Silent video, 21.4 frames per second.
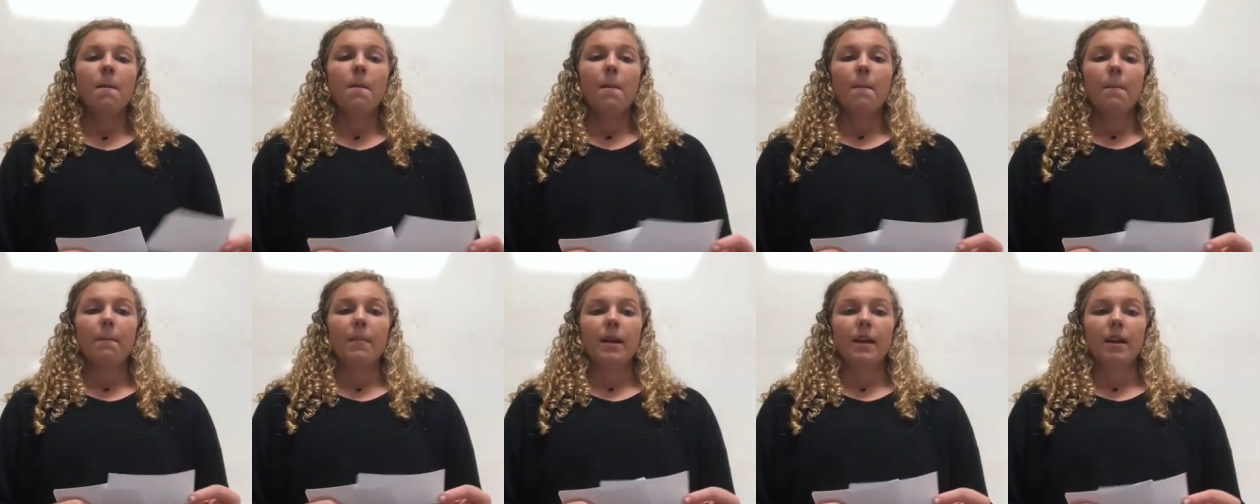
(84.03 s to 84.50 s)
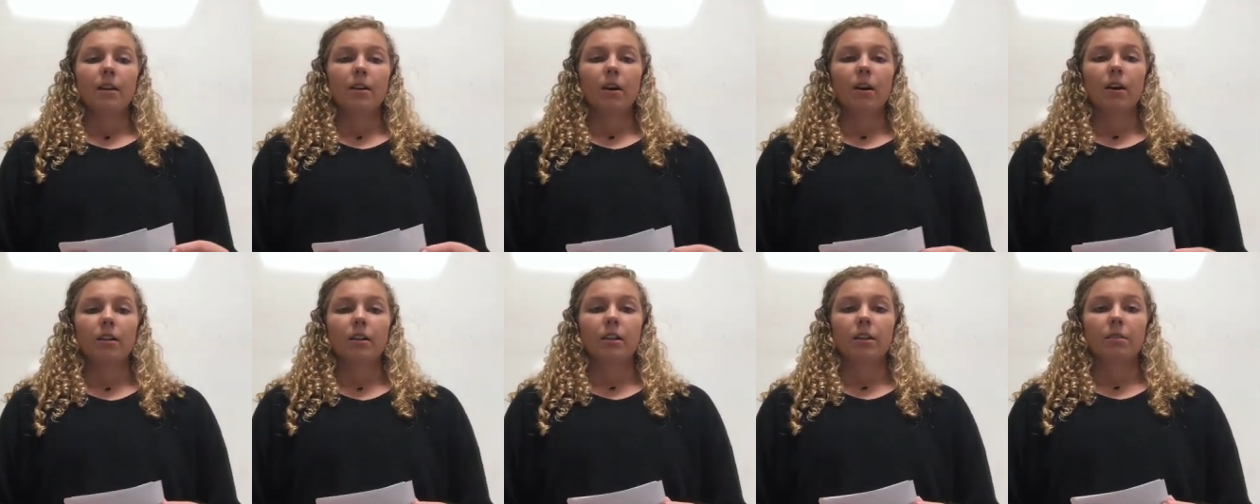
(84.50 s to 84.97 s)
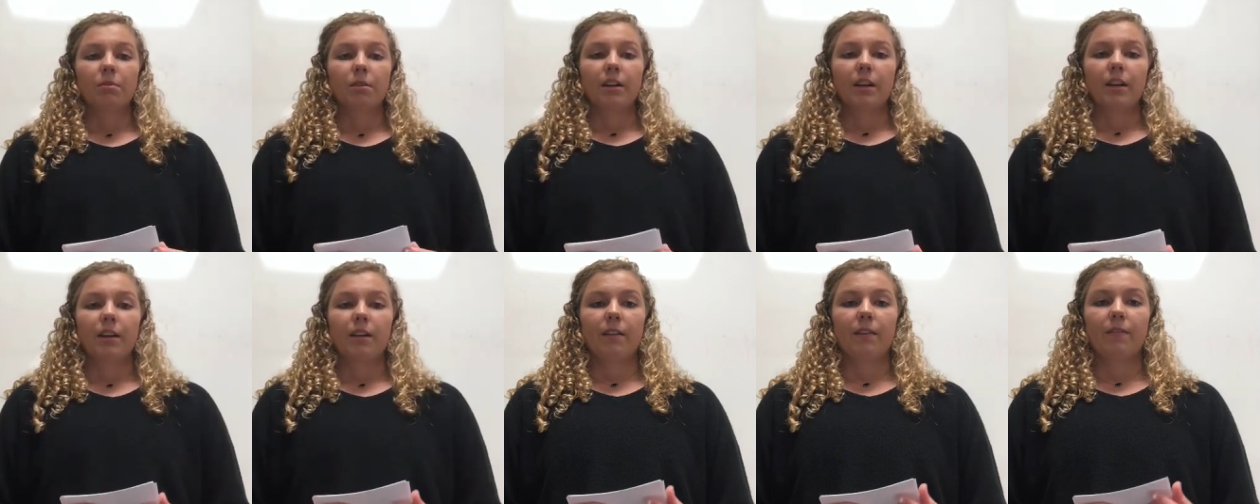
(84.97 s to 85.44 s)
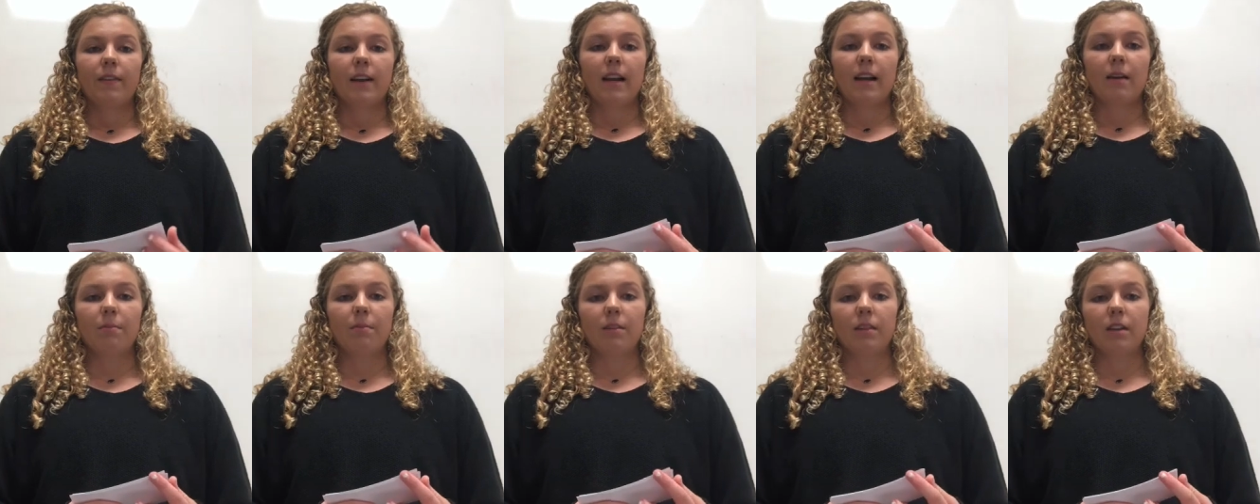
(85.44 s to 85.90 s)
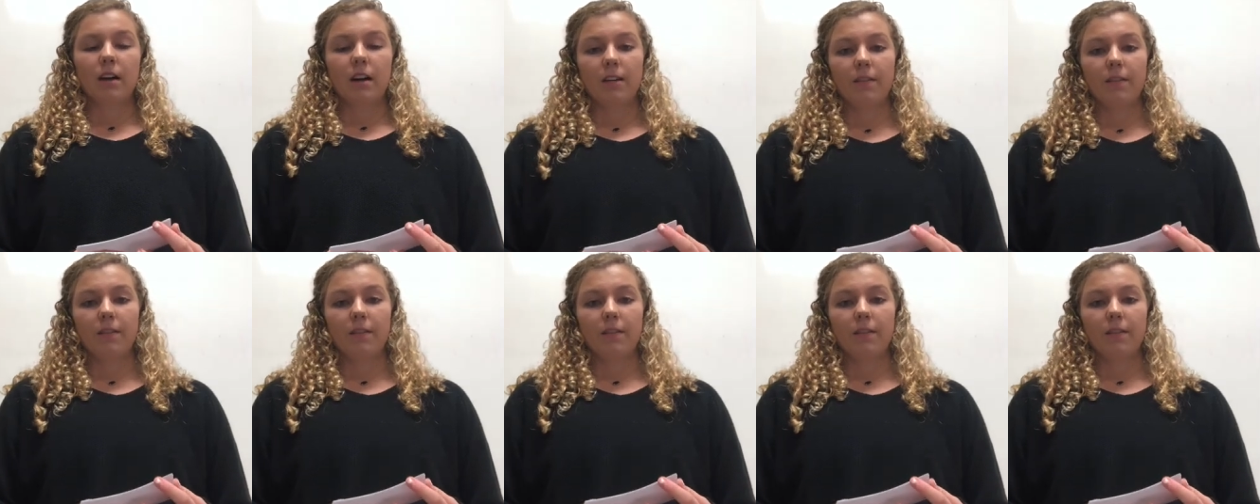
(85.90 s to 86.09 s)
many colonists were getting fed up with the